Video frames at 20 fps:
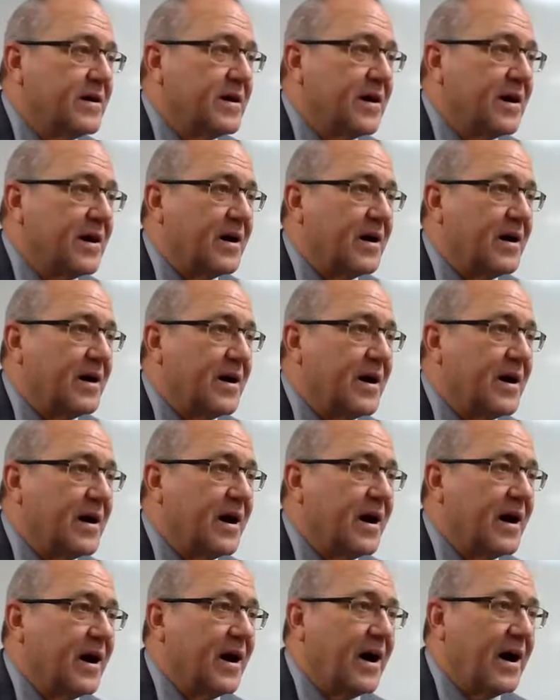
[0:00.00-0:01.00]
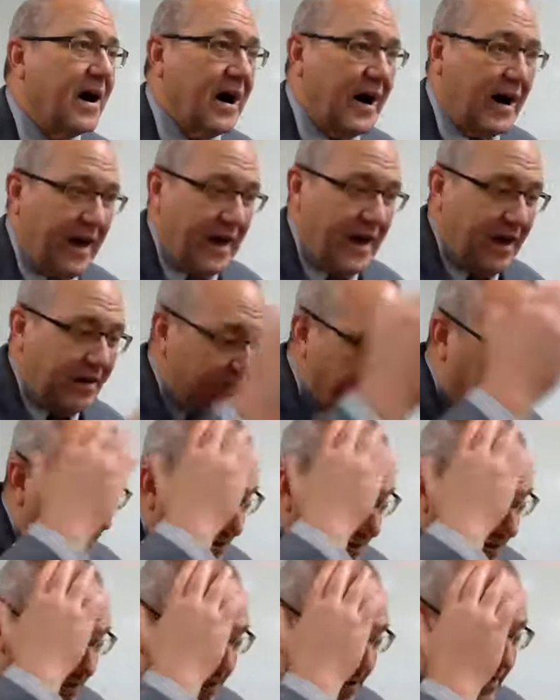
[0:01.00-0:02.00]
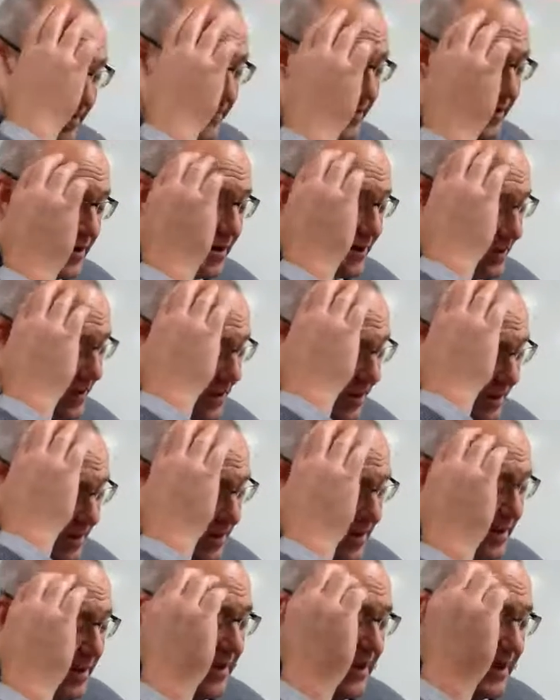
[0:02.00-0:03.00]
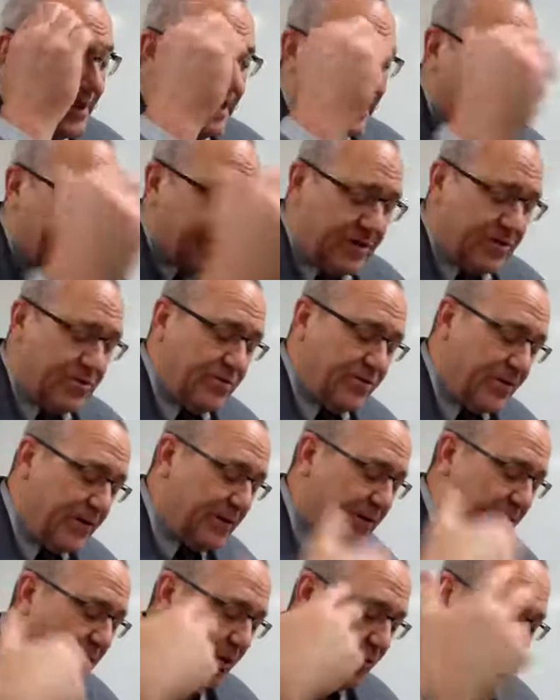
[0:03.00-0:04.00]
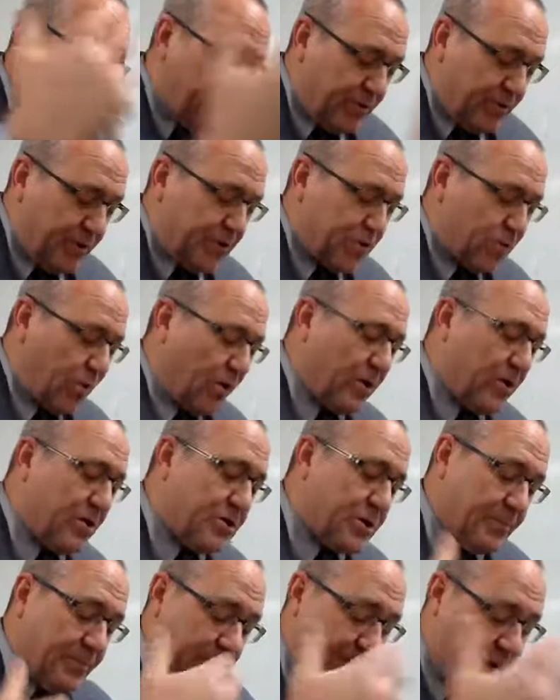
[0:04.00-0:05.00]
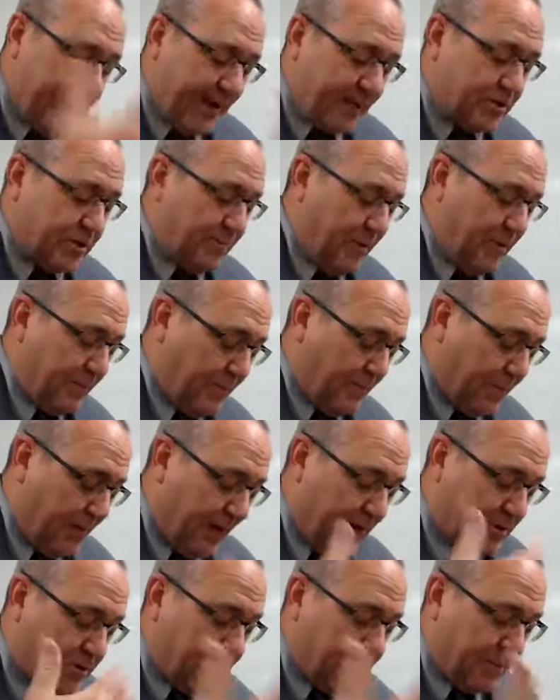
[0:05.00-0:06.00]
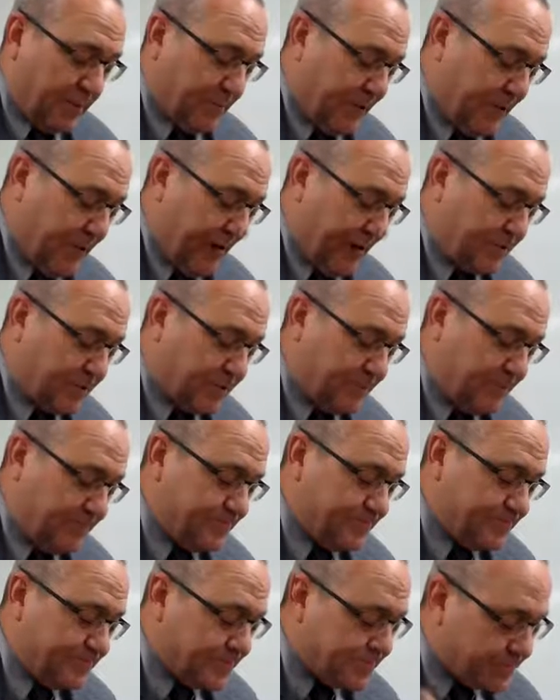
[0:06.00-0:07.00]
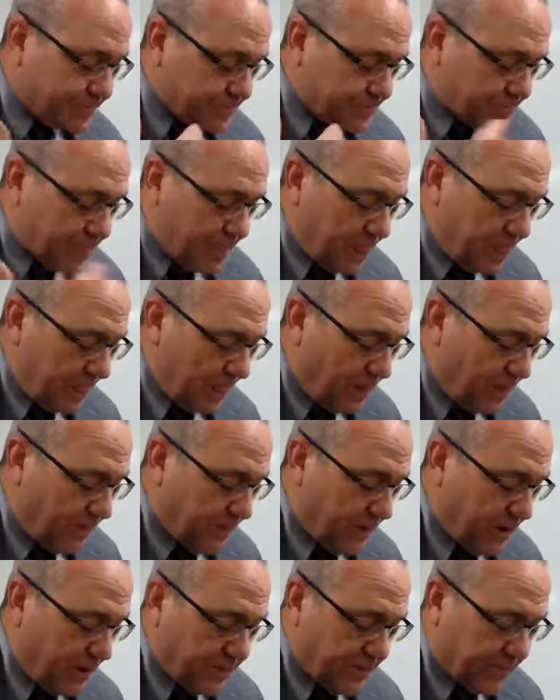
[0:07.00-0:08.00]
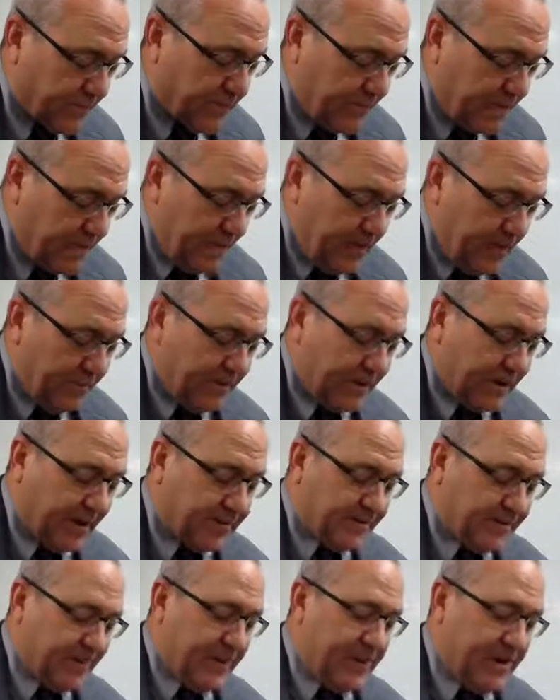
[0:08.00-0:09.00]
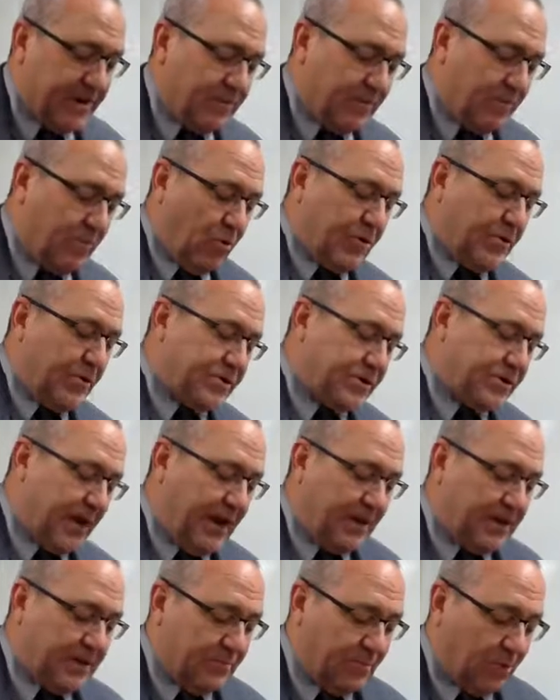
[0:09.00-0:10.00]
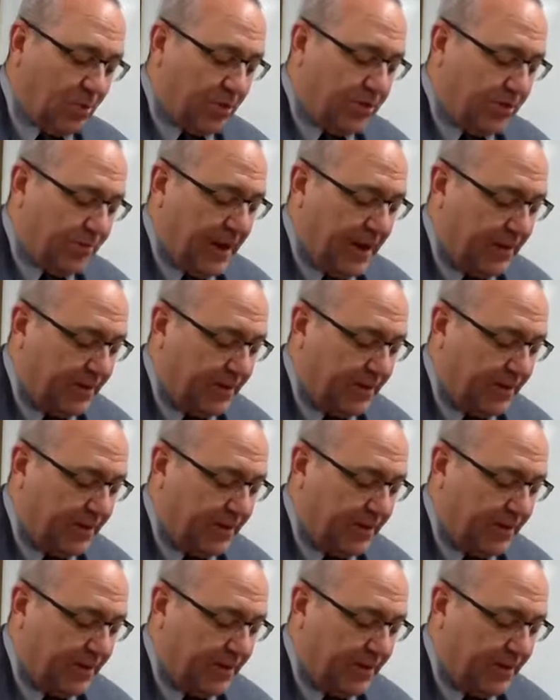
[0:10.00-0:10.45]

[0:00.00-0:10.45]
Huh? I have. Very good. Very good. And again, you need to go through these words and pronounce them and pronounce them and pronounce them over and over, because again, the more you say it, the more you'll be